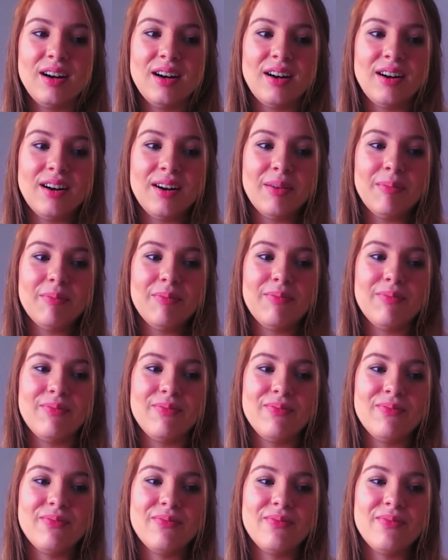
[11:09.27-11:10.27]

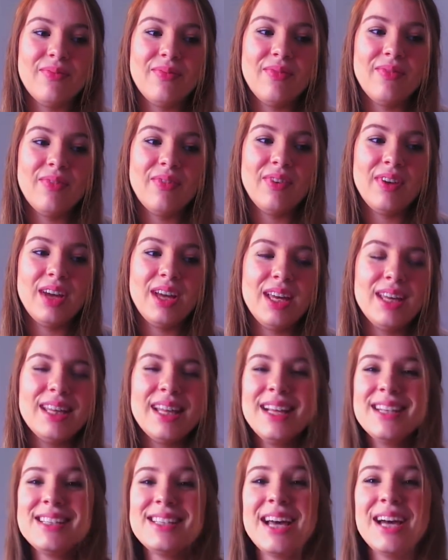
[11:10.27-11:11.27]
And
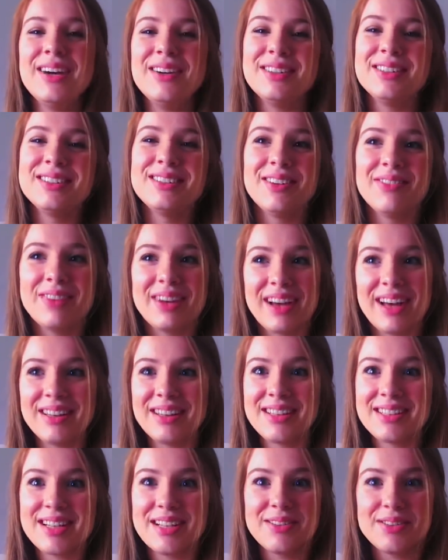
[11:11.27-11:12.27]
that sounds, oh my God,
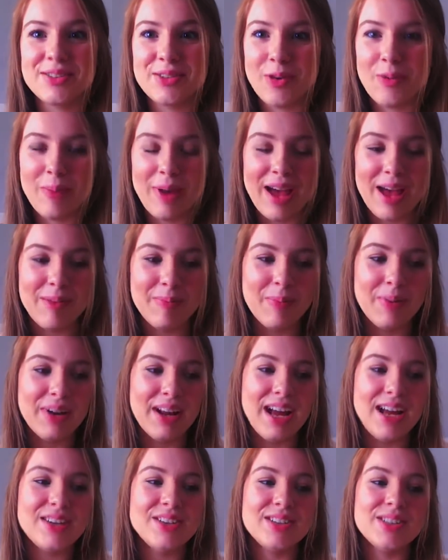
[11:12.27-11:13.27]
that sounds so bad,
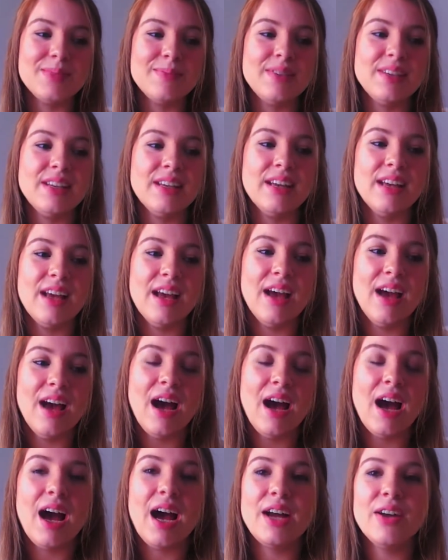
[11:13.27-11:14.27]
but I just mean,
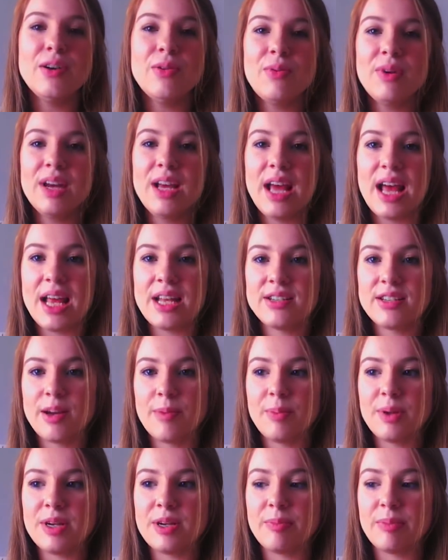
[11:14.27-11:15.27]
I don't want to end
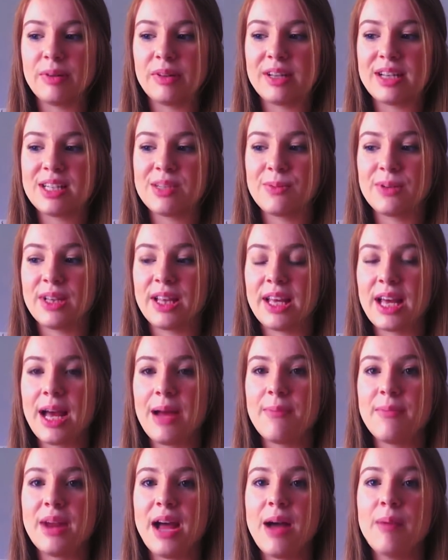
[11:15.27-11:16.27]
up in a place where like
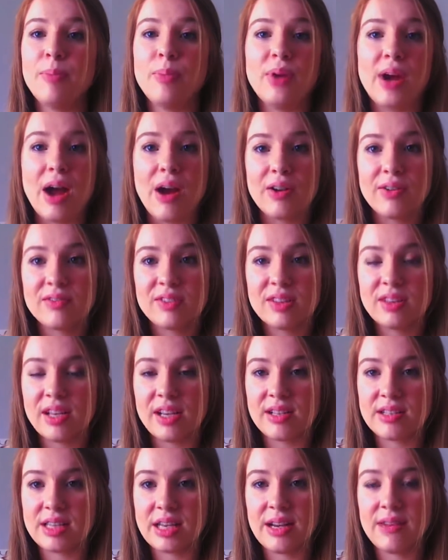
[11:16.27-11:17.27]
I'm not proud of the
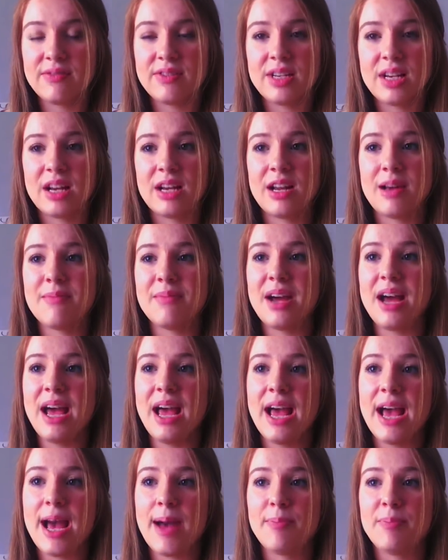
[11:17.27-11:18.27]
things that I've done. I'm not
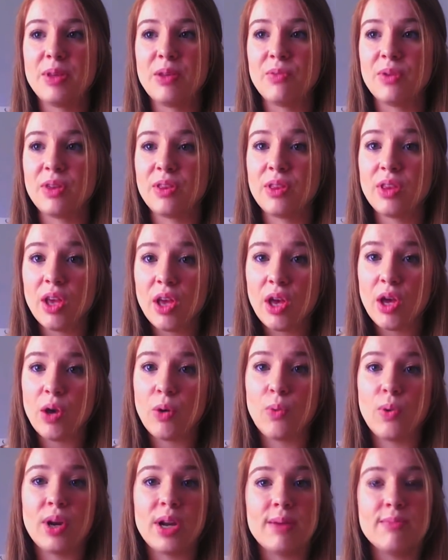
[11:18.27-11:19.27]
happy with
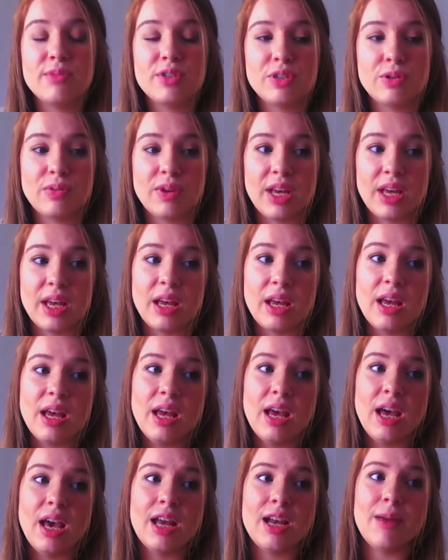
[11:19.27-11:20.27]
what I'm doing,
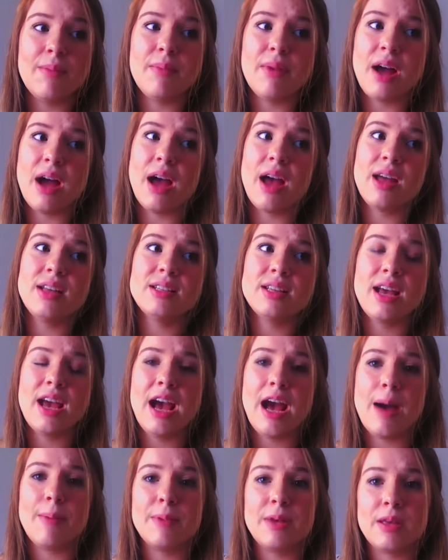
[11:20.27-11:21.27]
and I'm not
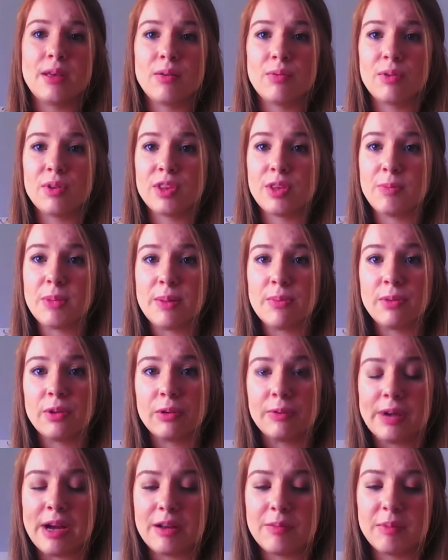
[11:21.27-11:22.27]
happy with the people
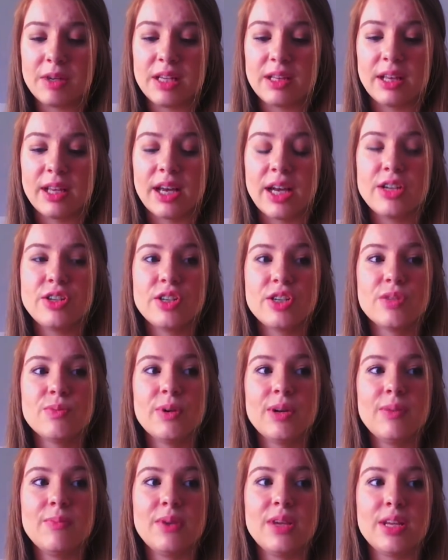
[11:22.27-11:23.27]
around me. Like I just
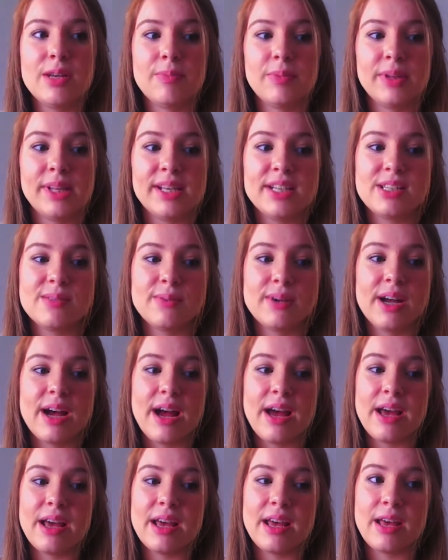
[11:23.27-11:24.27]
want to be in a place where
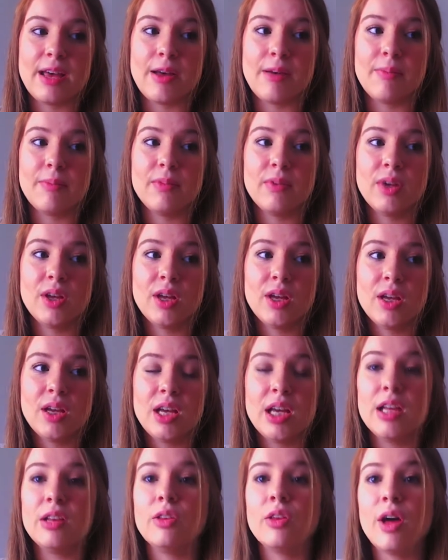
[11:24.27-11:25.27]
I am
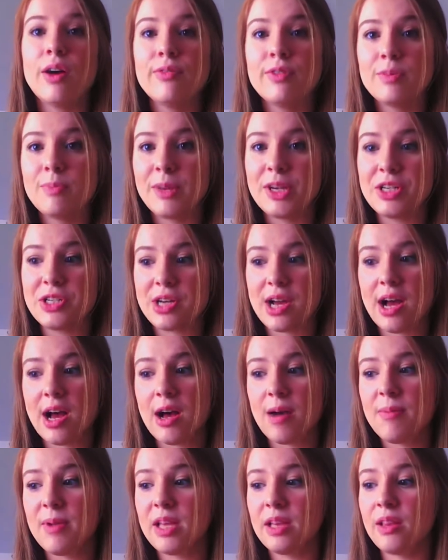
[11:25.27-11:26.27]
in love with my
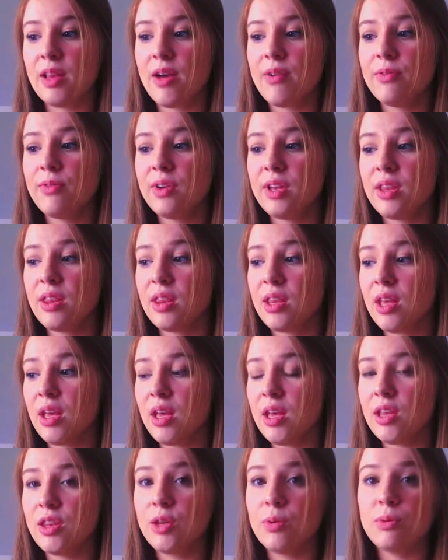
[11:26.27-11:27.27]
job, in love with
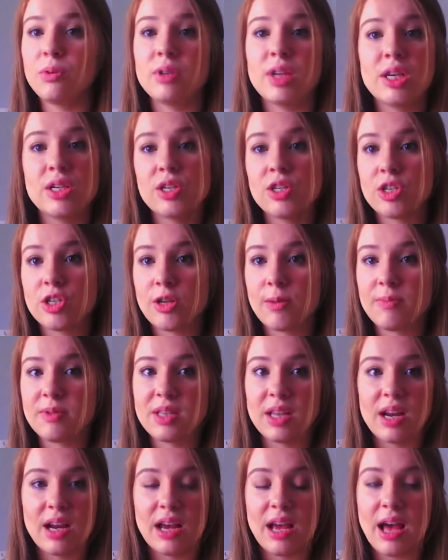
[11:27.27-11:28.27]
the relationships
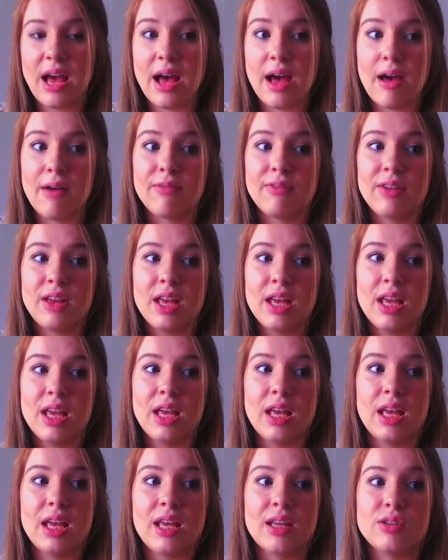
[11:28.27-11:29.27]
that I have,
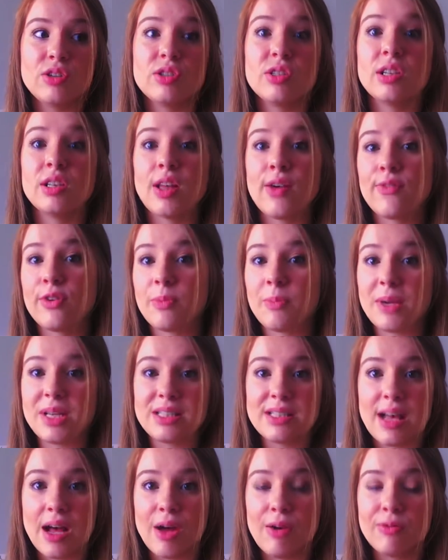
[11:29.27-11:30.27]
and just in love with
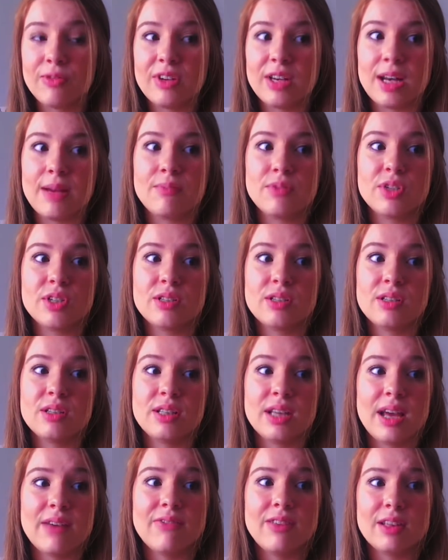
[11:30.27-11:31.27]
myself. And
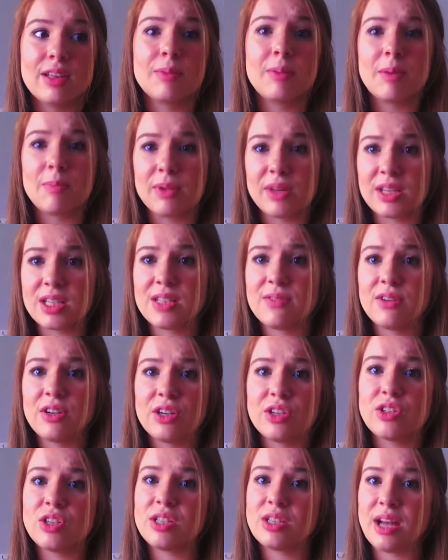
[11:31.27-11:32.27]
I feel like my biggest fear
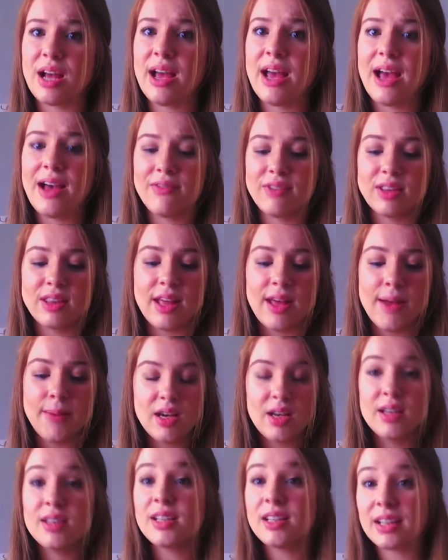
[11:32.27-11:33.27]
is just not having that.
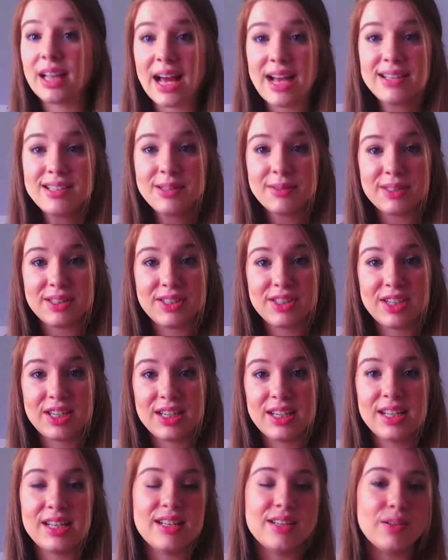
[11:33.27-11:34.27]
The last
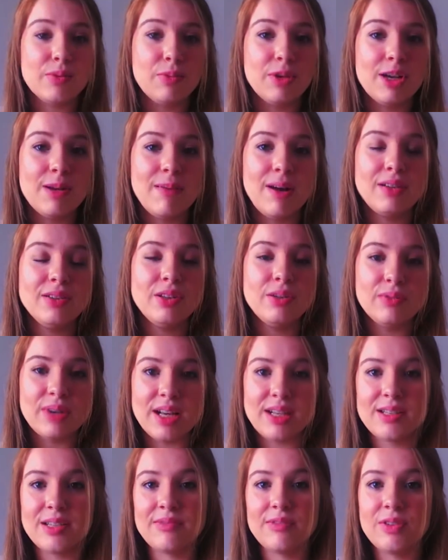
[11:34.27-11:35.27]
question is, what about the
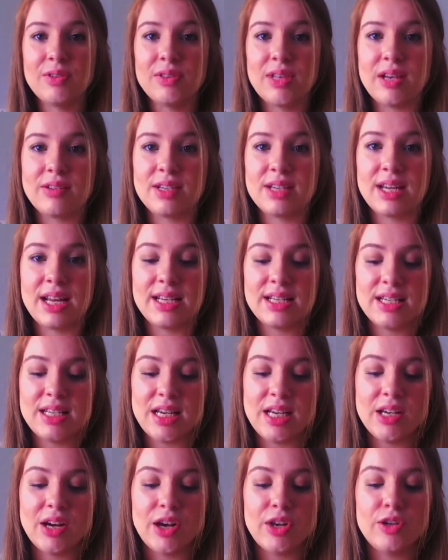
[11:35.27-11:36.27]
rest of
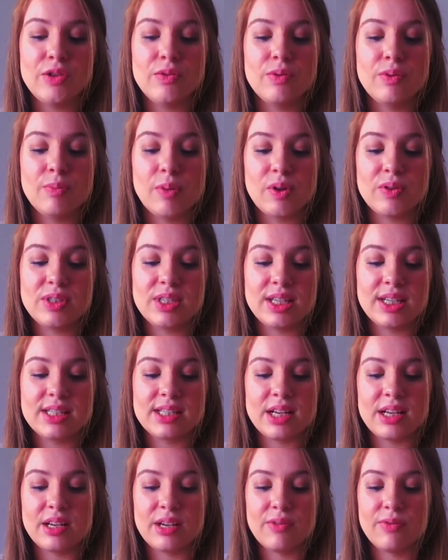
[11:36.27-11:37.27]
2019 are you the most
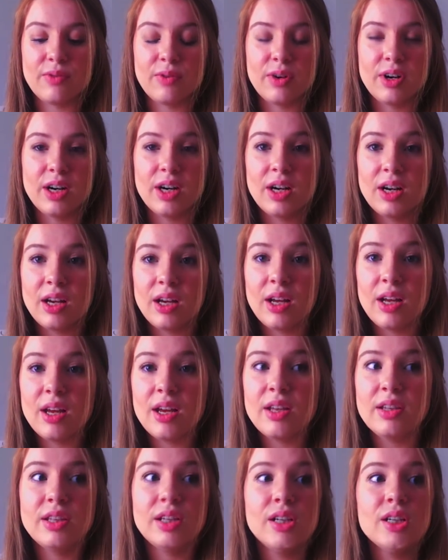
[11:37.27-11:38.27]
excited for?
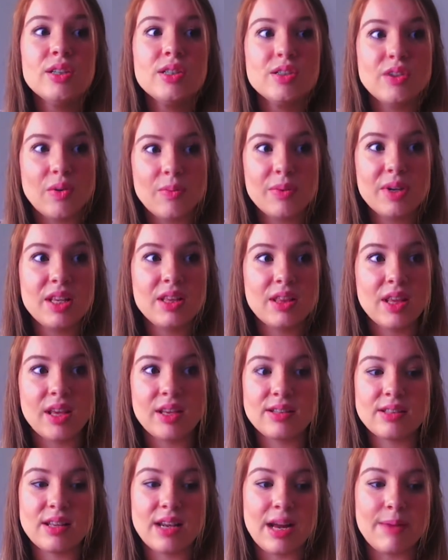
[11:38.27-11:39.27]
There are so many
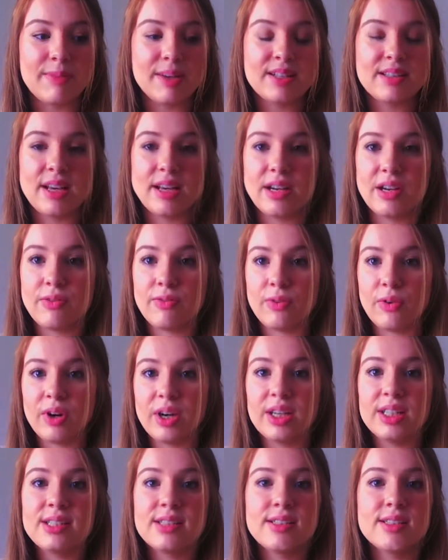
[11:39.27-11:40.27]
things that I'm excited for.
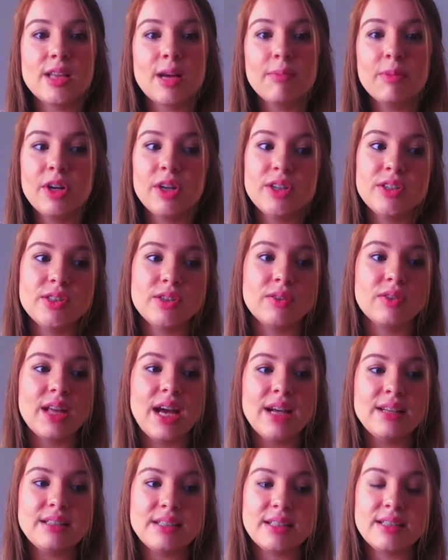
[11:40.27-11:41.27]
It's summer, so
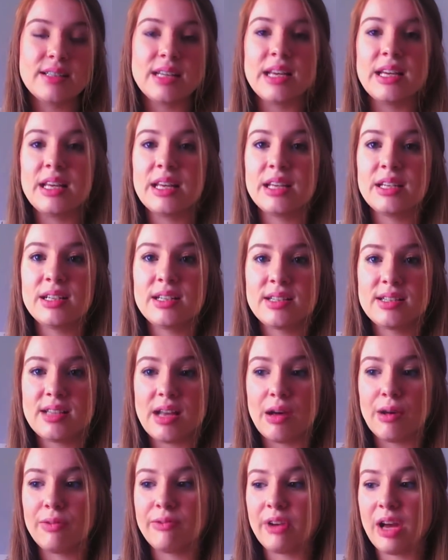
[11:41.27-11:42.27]
that's exciting in
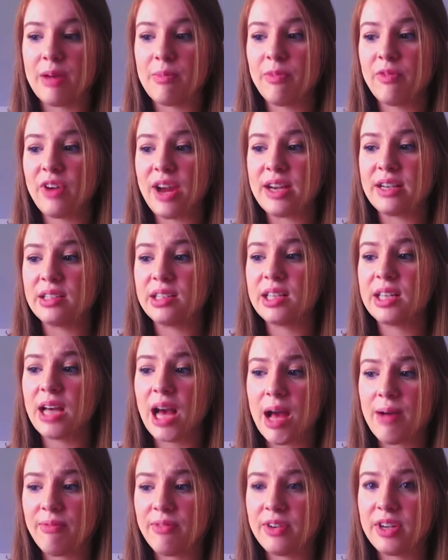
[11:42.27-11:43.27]
itself. I'm finally
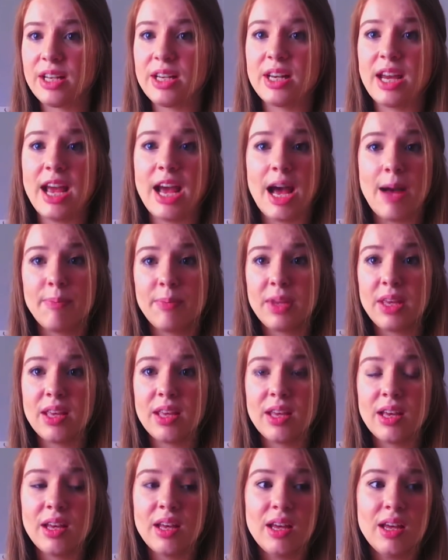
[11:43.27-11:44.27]
confident and
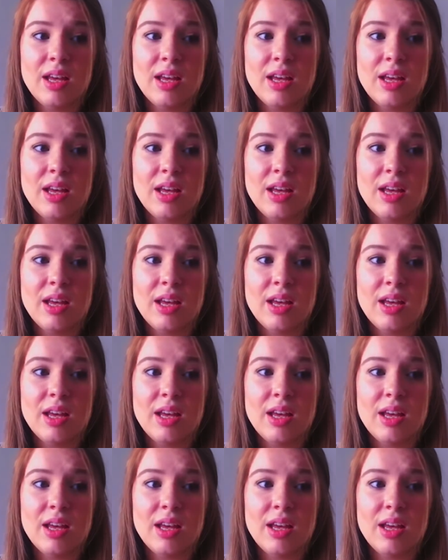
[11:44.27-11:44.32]
happy